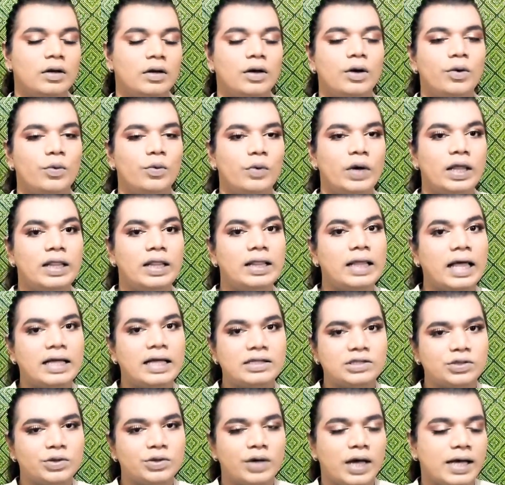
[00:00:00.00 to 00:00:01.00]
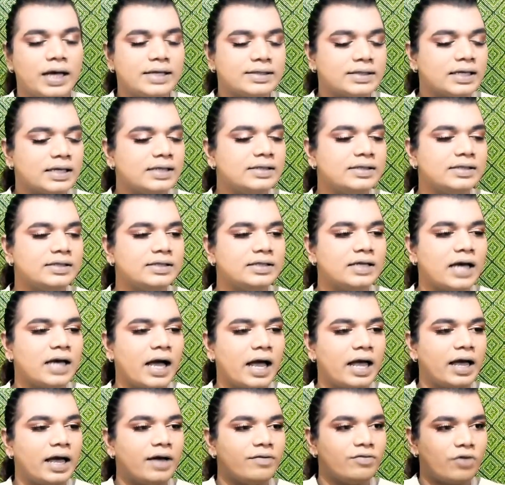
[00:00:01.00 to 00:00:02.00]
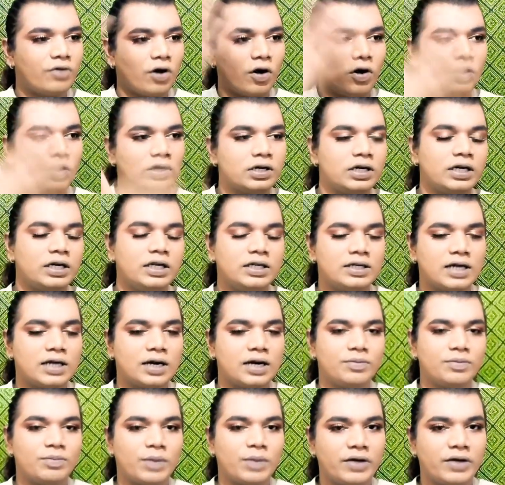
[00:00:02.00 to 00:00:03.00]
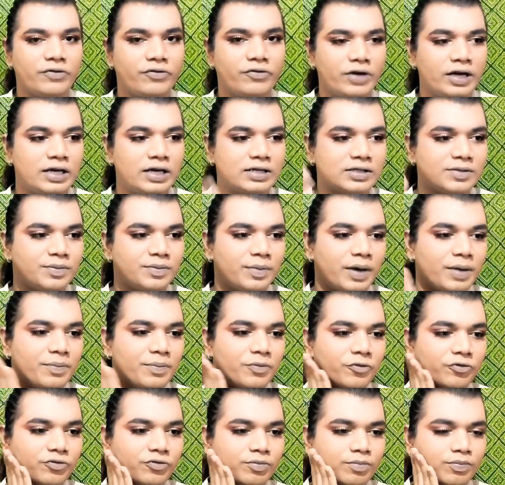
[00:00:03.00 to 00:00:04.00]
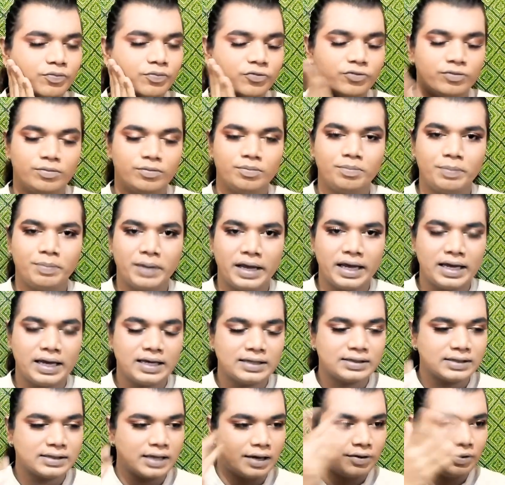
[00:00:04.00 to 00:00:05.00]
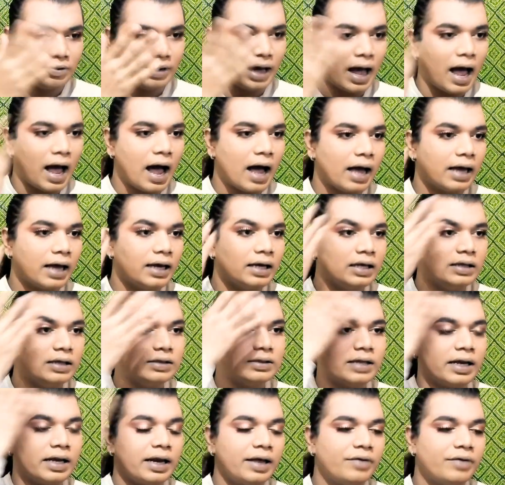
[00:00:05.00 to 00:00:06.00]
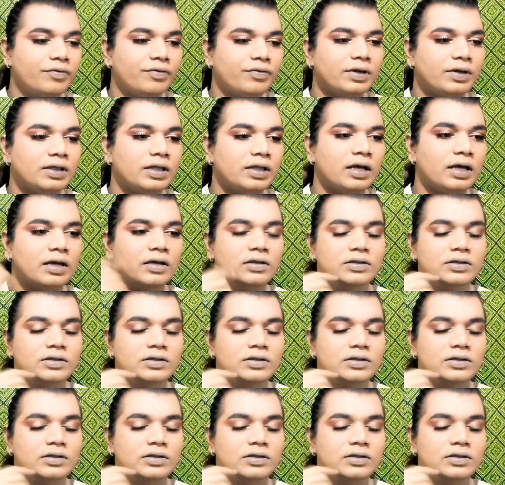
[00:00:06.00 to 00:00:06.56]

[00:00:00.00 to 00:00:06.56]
Well, as you guys can see, I have already done my face, my base and eyes and everything.